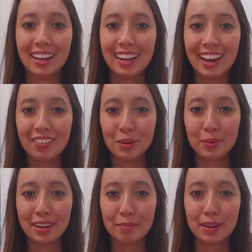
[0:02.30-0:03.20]
Hey
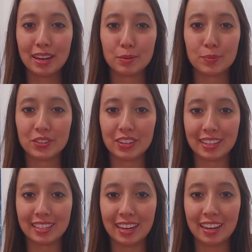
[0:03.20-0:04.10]
everybody, my name is
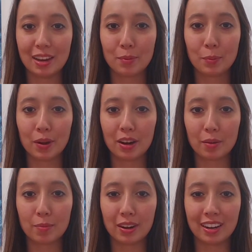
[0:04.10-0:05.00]
Michelle Tate. I'm a
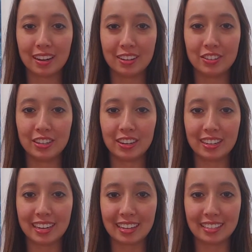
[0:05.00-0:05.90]
product marketing engineer
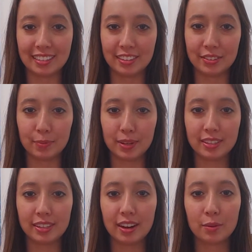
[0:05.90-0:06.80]
at Texas
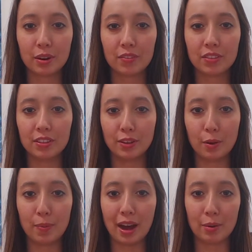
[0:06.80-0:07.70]
Instruments and I work for the
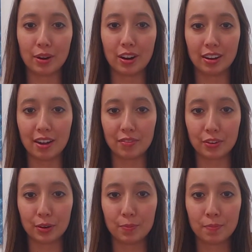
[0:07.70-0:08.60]
Low Power RF
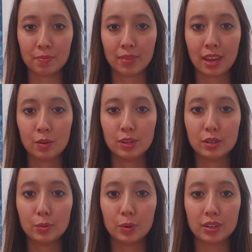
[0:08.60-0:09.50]
group. We
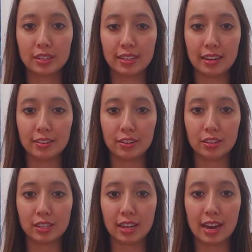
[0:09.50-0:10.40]
support
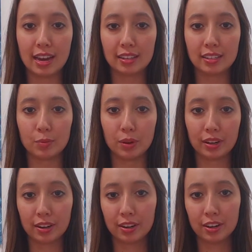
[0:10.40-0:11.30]
standards like sub 1
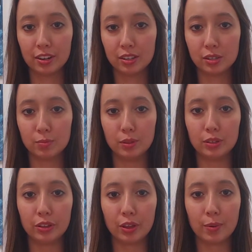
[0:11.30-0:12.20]
GHz,
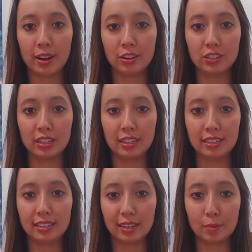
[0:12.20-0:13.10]
Bluetooth Low Energy,
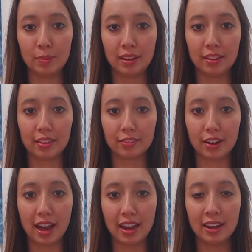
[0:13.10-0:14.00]
ZigBee,
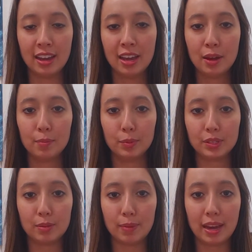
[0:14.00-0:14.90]
Thread,
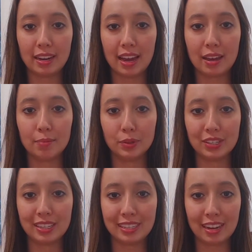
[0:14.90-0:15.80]
multiband, and
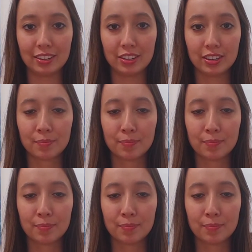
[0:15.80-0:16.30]
multi-standard.